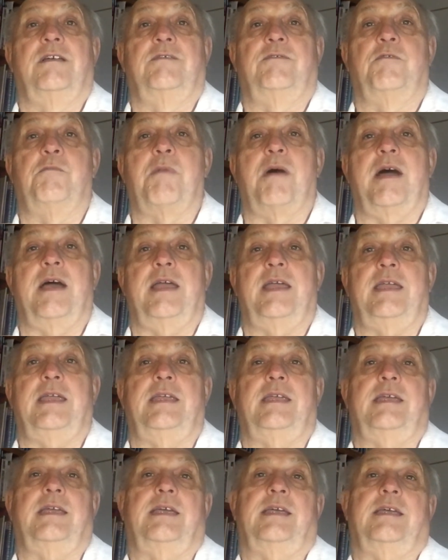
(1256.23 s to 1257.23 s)

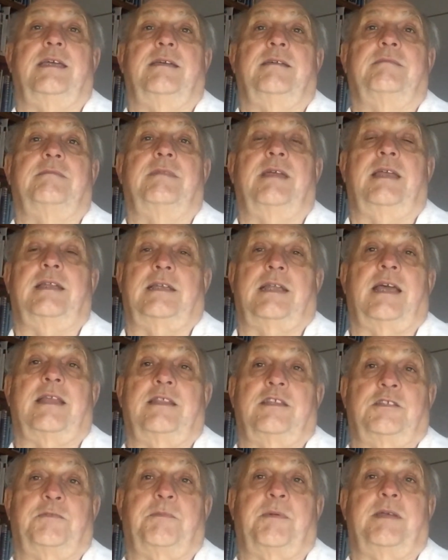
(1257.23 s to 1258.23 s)
FAUBAI and
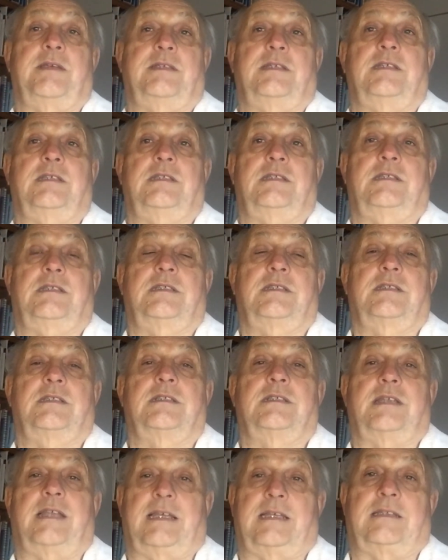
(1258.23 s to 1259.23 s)
other spaces
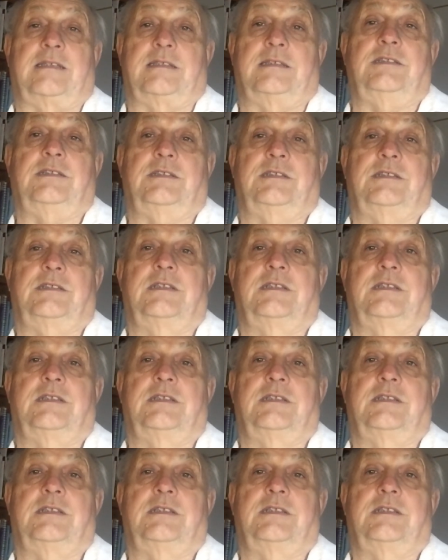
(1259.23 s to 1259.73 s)
like this,